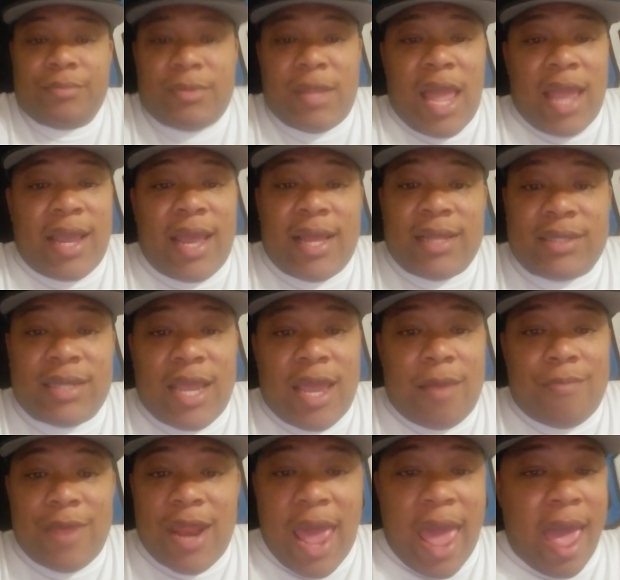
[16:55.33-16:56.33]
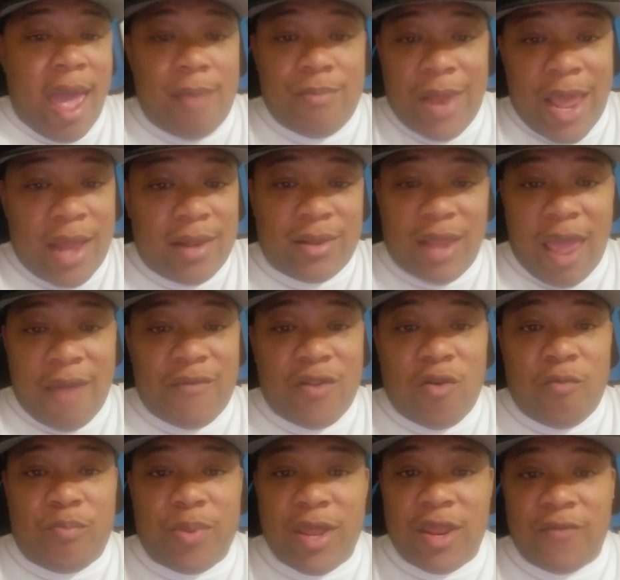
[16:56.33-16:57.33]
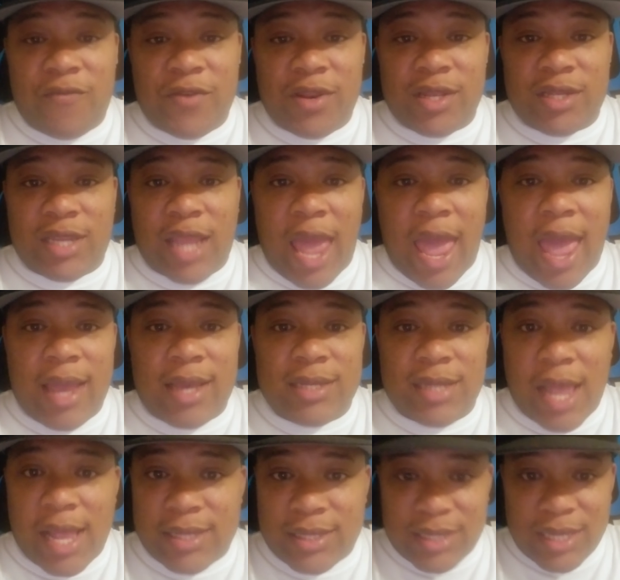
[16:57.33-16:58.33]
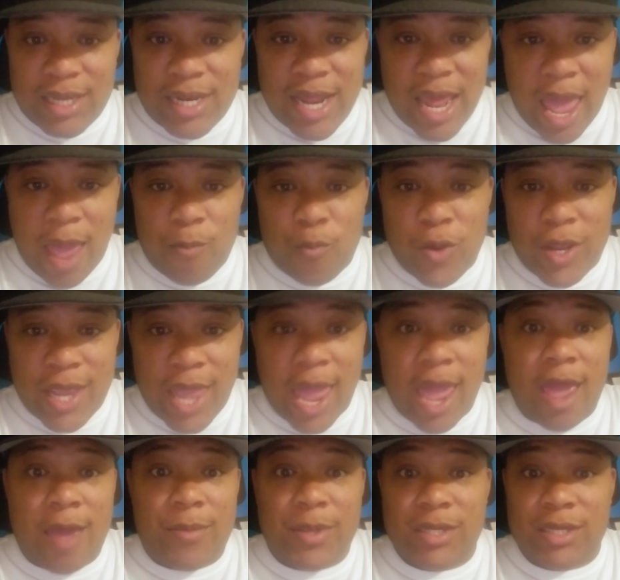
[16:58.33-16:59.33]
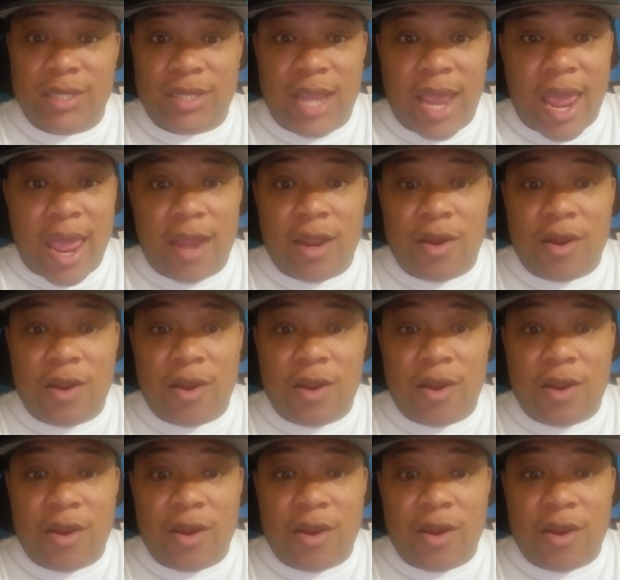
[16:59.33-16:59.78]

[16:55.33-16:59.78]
like I said, man, I'm not having no pity for this guy because I've seen it happen with Cam his entire